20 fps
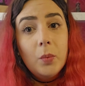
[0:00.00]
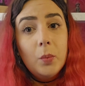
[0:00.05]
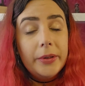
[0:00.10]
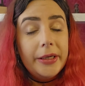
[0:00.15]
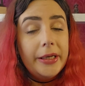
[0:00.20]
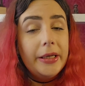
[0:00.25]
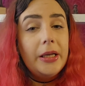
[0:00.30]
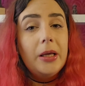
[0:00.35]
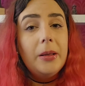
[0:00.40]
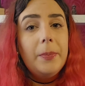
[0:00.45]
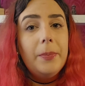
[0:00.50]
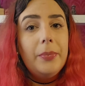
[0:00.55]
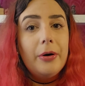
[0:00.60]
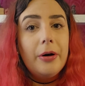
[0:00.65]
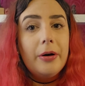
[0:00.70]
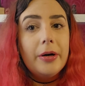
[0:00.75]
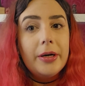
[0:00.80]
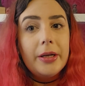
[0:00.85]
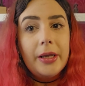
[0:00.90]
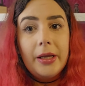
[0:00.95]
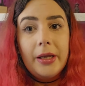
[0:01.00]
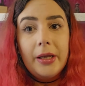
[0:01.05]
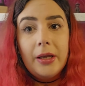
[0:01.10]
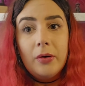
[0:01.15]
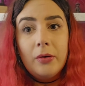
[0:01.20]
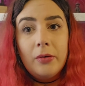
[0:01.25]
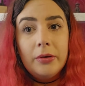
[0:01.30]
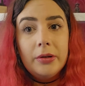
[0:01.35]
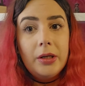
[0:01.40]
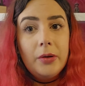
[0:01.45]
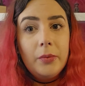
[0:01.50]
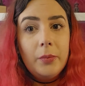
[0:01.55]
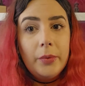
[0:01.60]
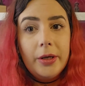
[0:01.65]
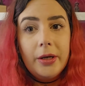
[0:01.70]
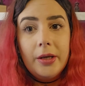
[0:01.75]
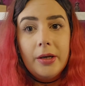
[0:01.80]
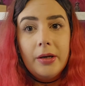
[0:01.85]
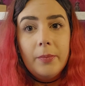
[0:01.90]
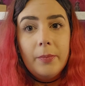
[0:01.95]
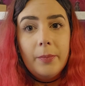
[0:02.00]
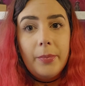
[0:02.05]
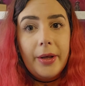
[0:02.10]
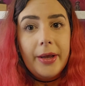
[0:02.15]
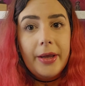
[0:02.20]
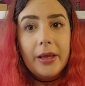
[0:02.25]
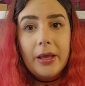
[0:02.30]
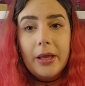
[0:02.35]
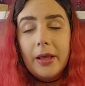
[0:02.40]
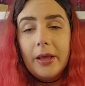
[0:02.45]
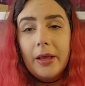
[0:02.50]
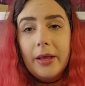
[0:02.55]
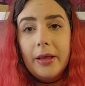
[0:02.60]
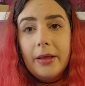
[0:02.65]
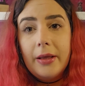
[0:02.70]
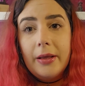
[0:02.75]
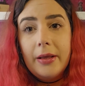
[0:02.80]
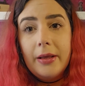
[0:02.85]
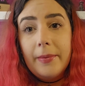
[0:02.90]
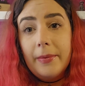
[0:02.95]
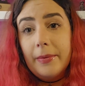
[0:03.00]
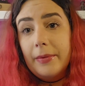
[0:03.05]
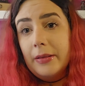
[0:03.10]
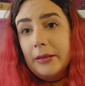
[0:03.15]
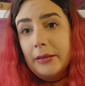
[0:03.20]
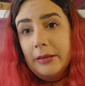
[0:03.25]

winning party only win by a